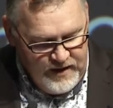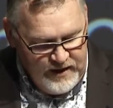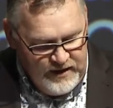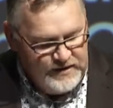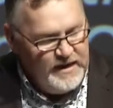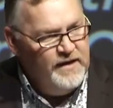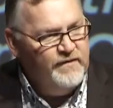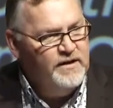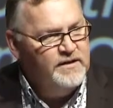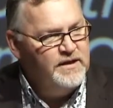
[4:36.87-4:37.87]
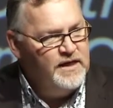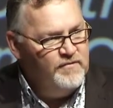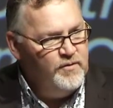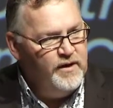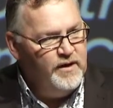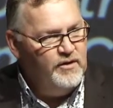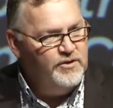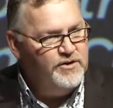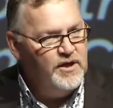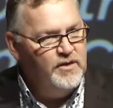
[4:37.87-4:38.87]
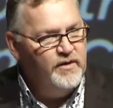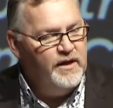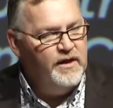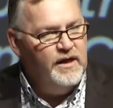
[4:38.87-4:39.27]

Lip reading: And there's evidence everywhere, and I'll show you a